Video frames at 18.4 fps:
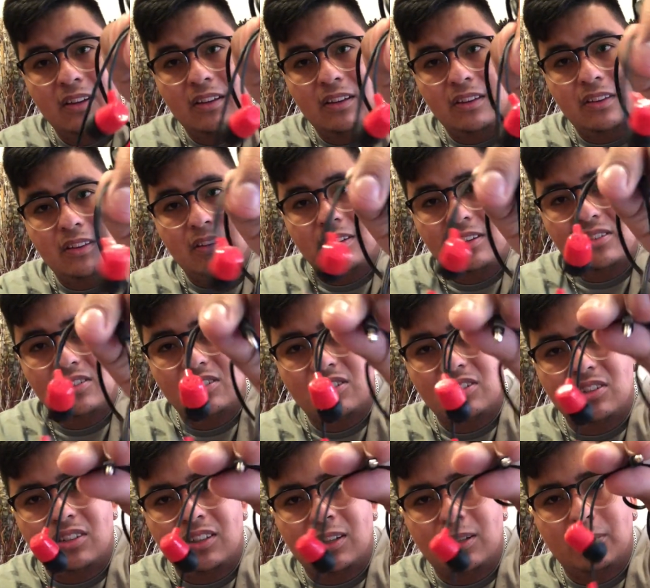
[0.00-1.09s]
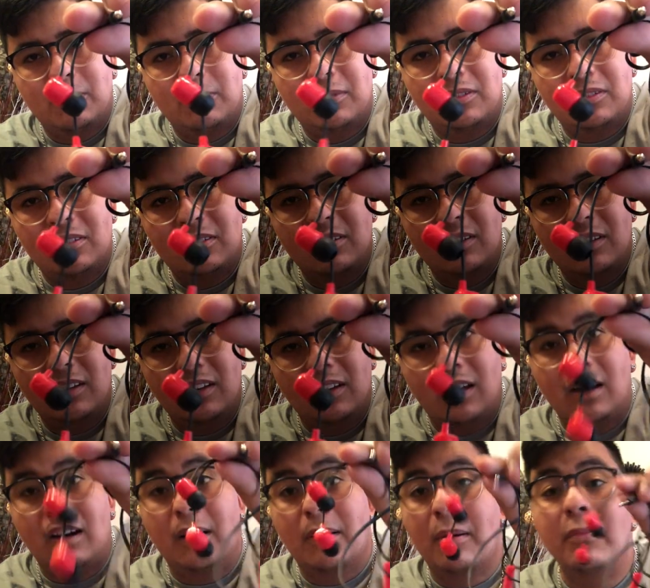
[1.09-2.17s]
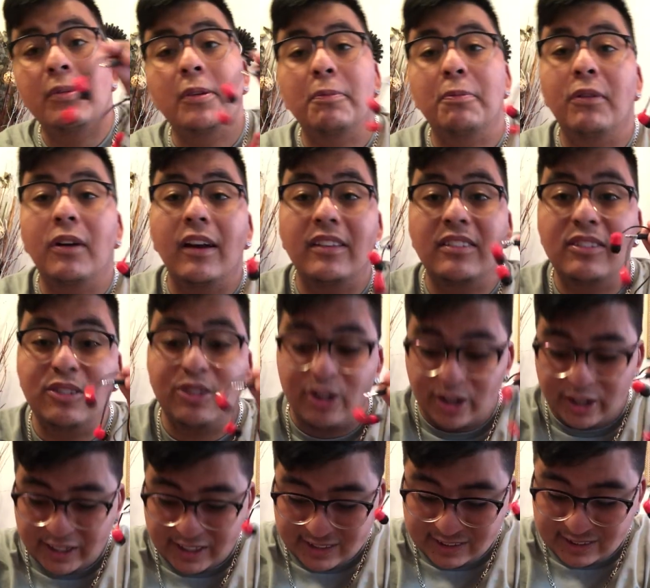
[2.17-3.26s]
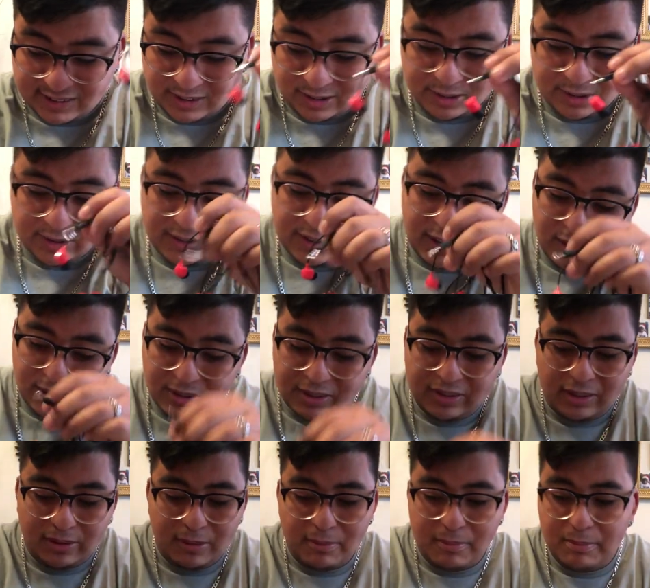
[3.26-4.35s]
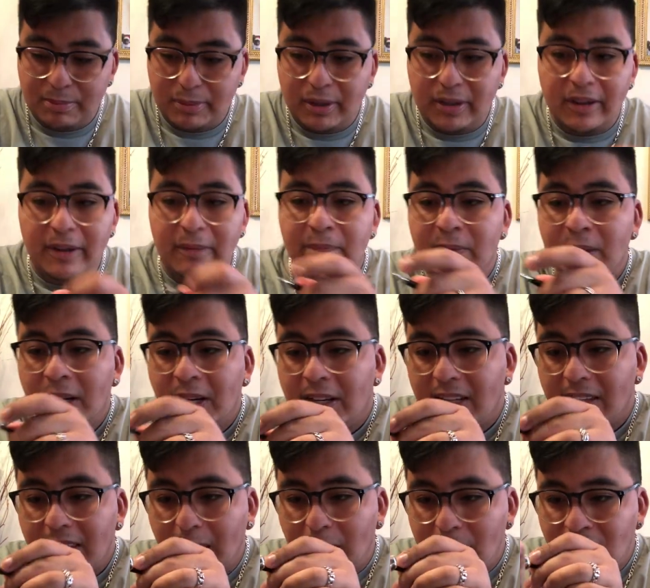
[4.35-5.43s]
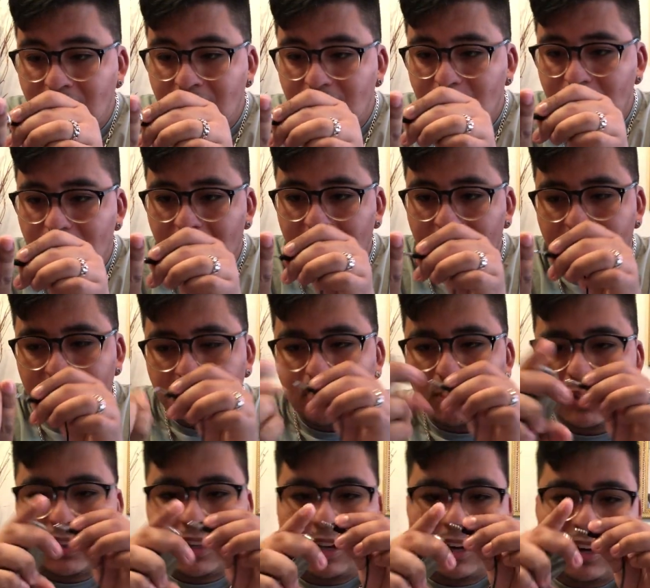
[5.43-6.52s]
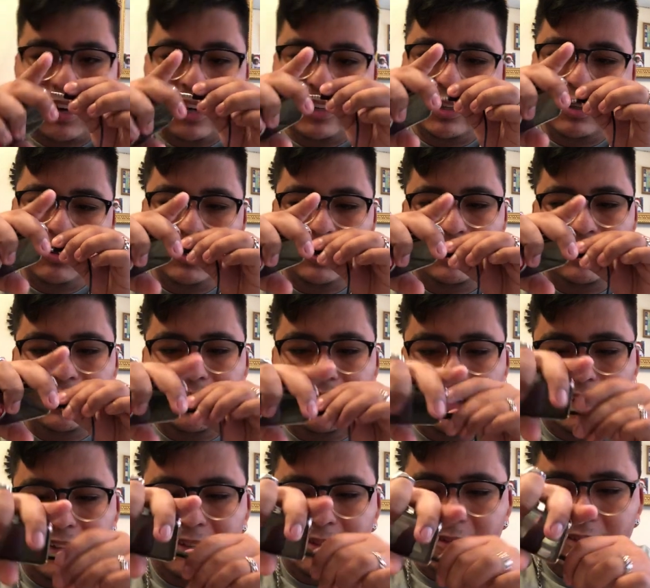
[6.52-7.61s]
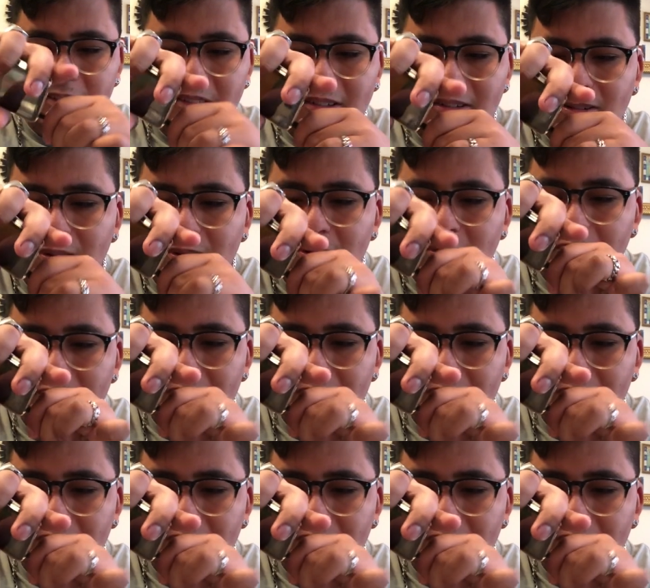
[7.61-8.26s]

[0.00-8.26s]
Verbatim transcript: the jibs. Uh, I'm surprised Target still sells them. But let me show you guys what the audio is like. So